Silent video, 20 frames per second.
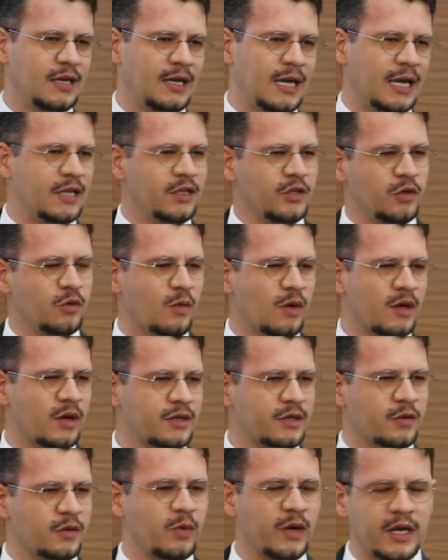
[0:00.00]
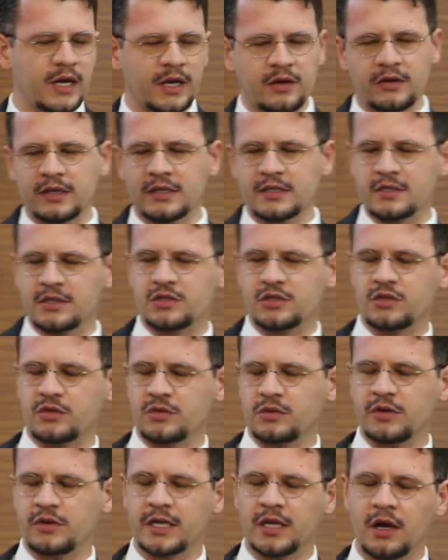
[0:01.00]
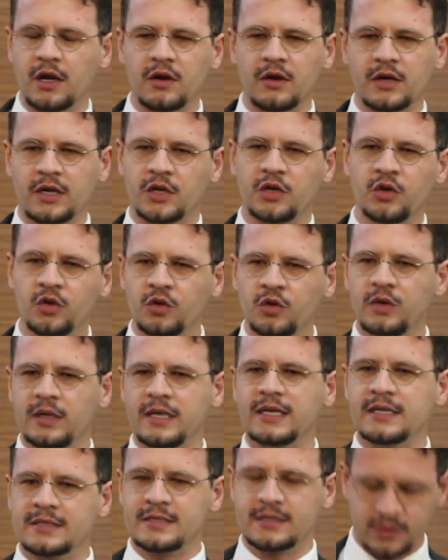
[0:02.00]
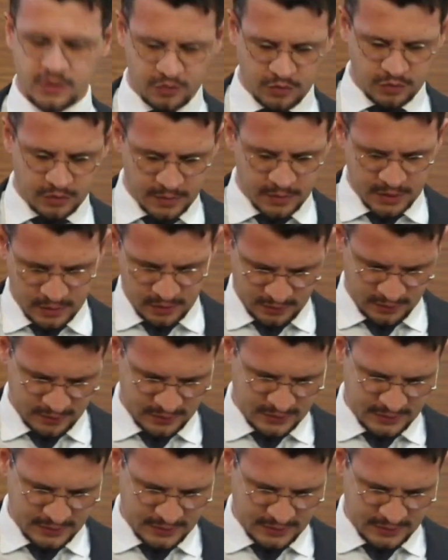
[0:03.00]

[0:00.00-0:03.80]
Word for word: And you wonder where is the story going? Who is the criminal?